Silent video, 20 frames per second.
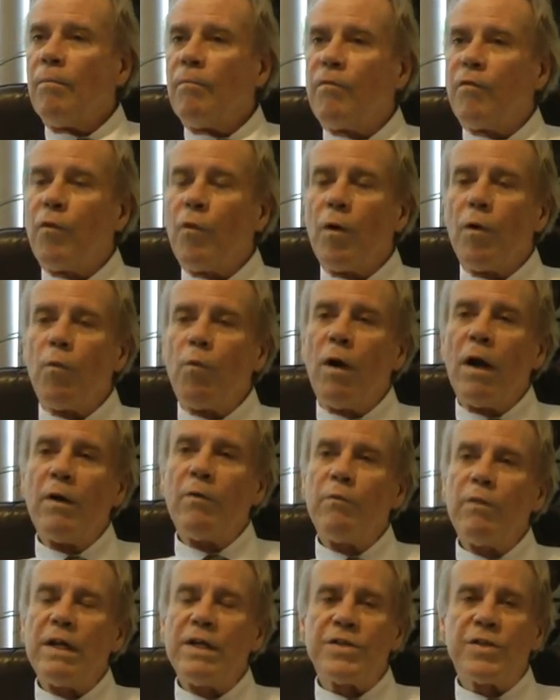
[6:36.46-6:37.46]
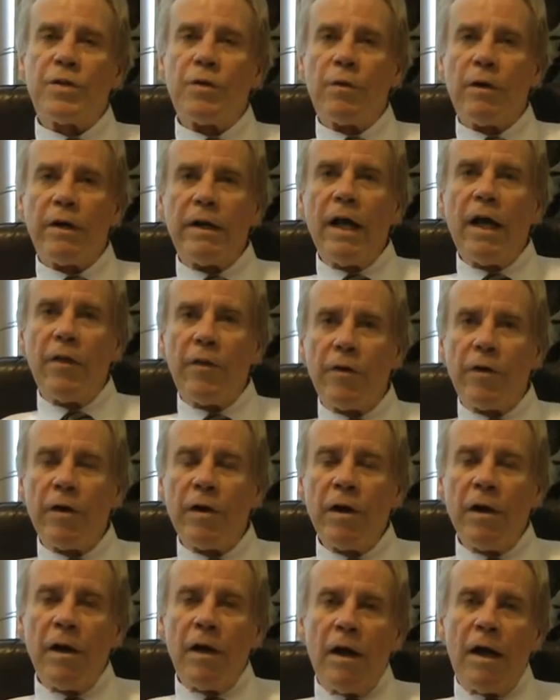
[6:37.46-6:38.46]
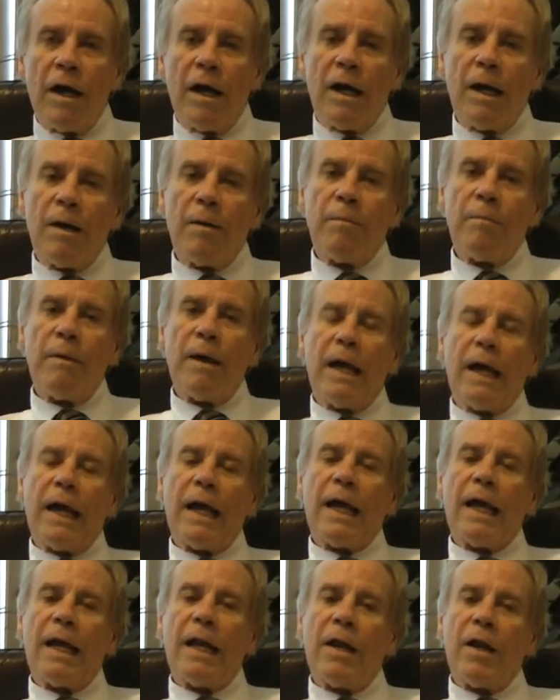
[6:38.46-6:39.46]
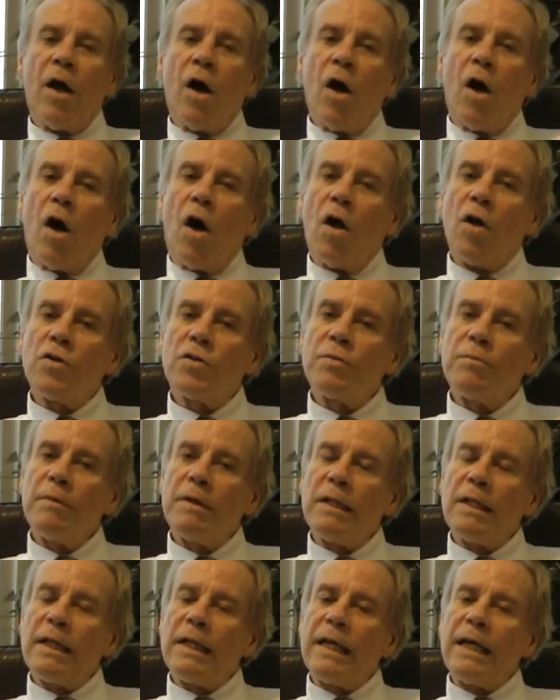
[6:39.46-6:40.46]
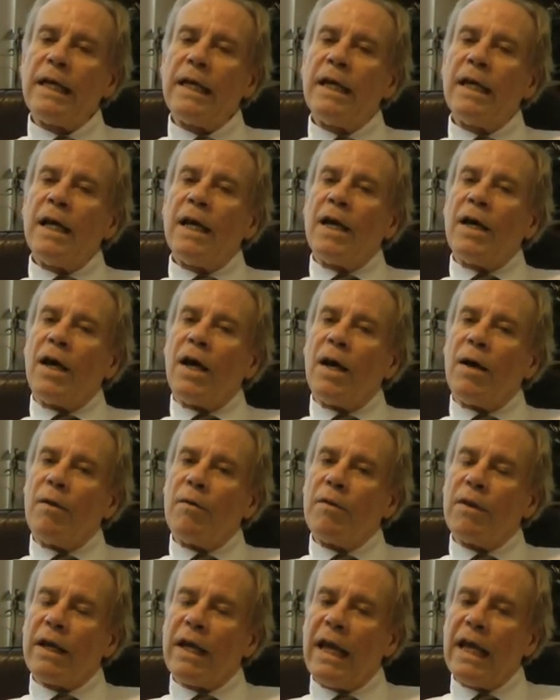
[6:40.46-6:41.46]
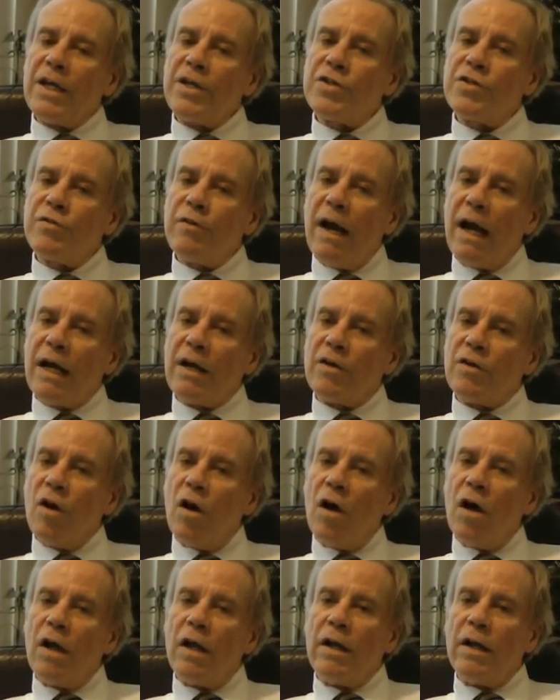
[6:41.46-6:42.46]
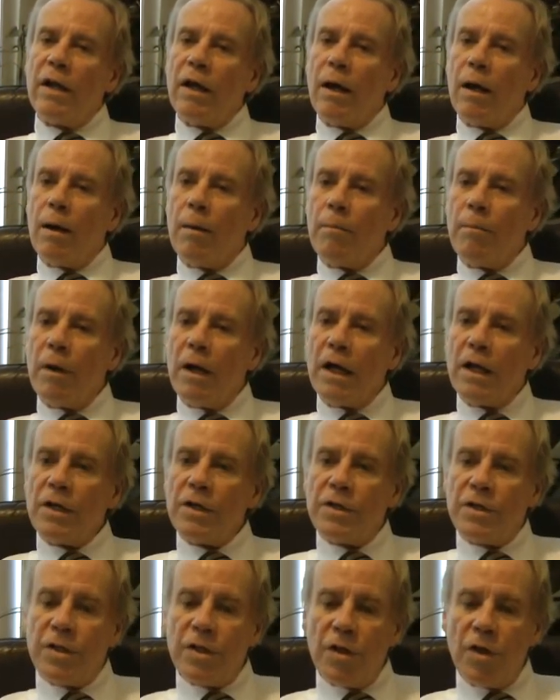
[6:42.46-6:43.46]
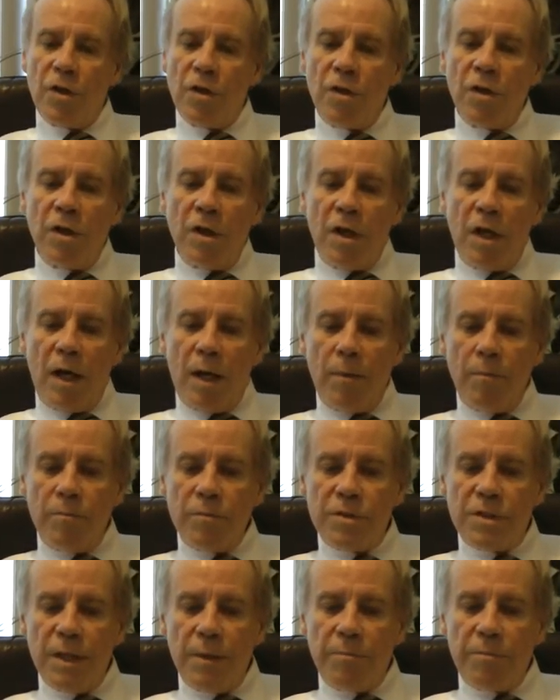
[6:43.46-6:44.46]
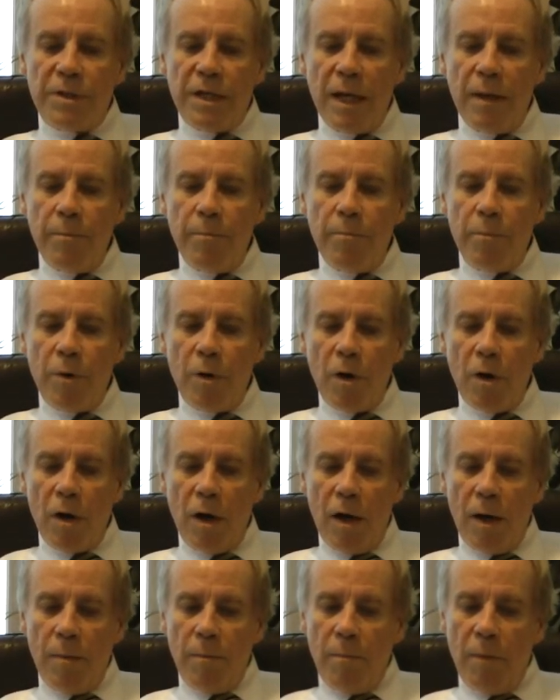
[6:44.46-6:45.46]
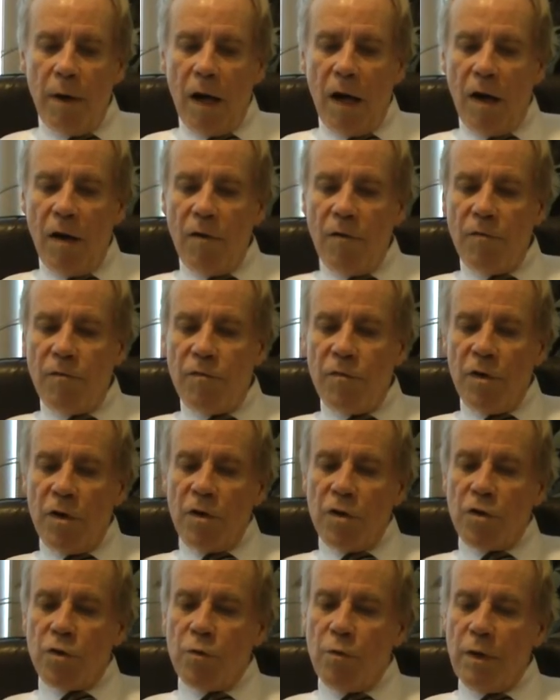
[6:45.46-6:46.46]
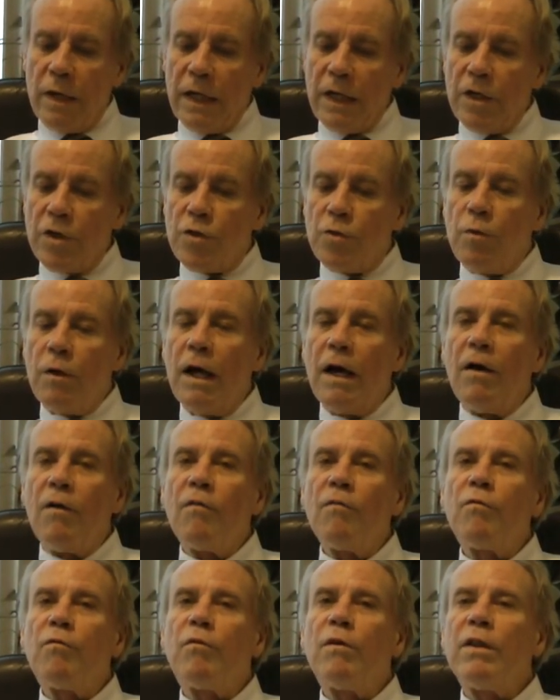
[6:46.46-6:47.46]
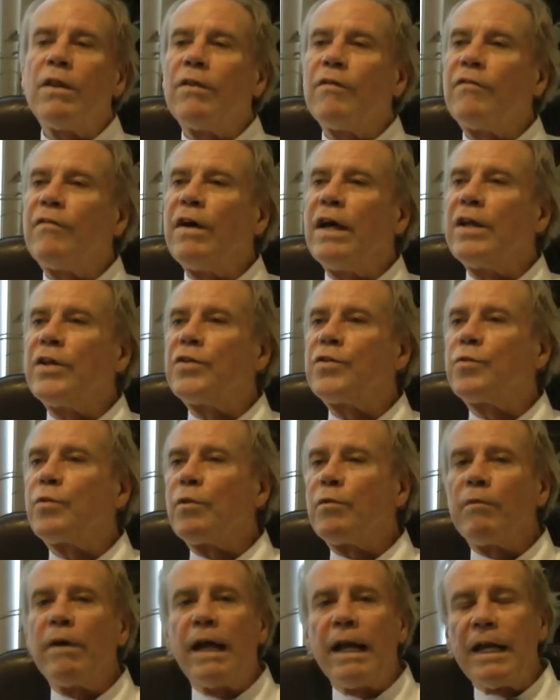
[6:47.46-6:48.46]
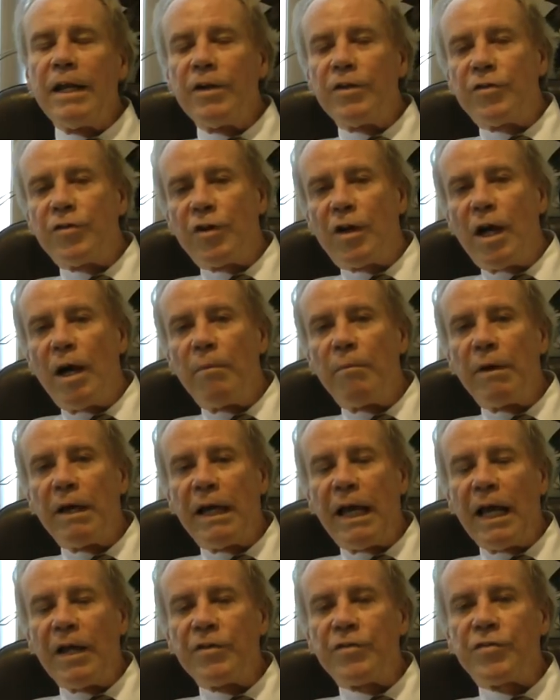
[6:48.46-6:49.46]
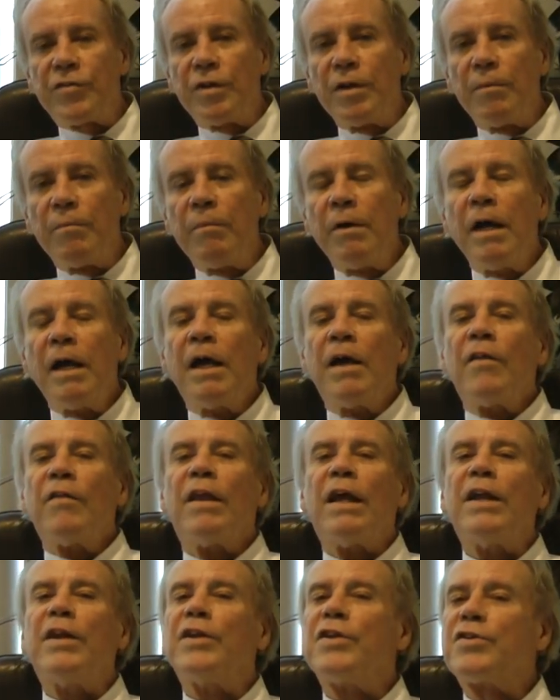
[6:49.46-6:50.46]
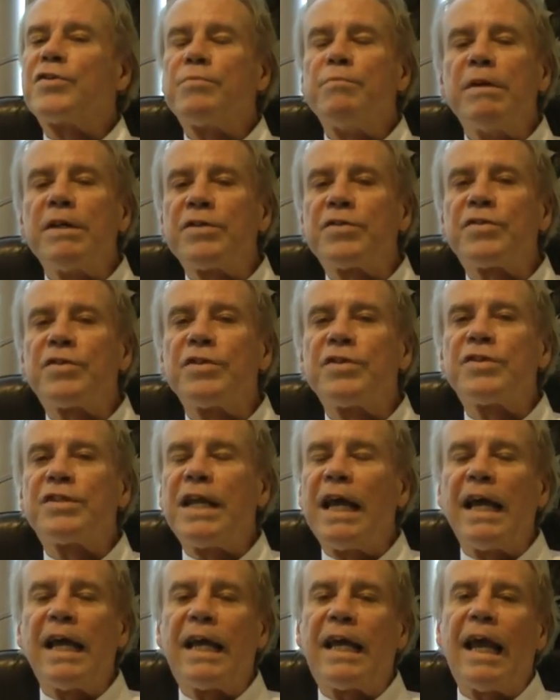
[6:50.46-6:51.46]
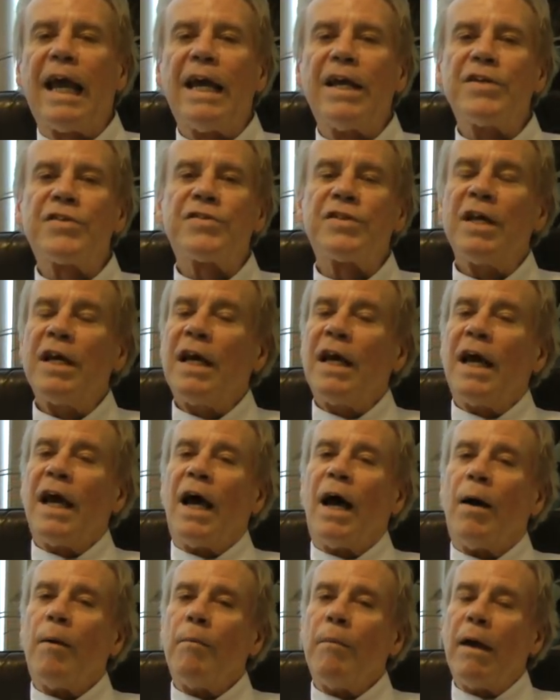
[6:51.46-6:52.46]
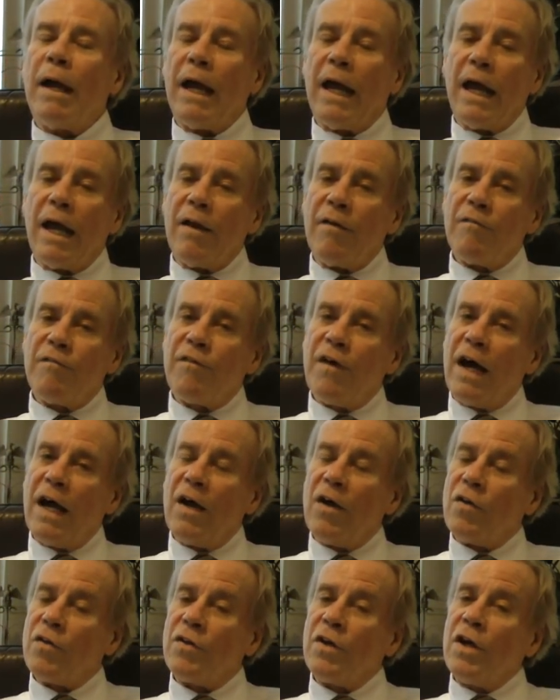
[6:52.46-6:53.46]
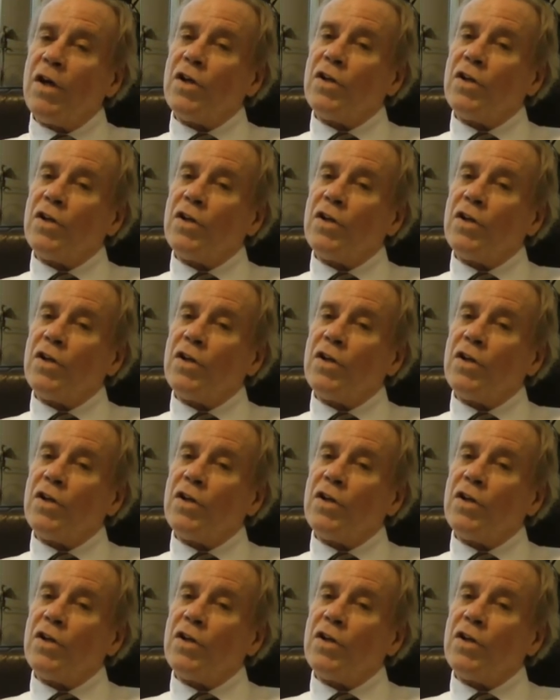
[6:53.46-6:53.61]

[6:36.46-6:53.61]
for one reason or another. and ultimately, uh, the case dragged on um, until um, September um, of 2012 when the feds were ready to come against them. They dismissed the state case um, and filed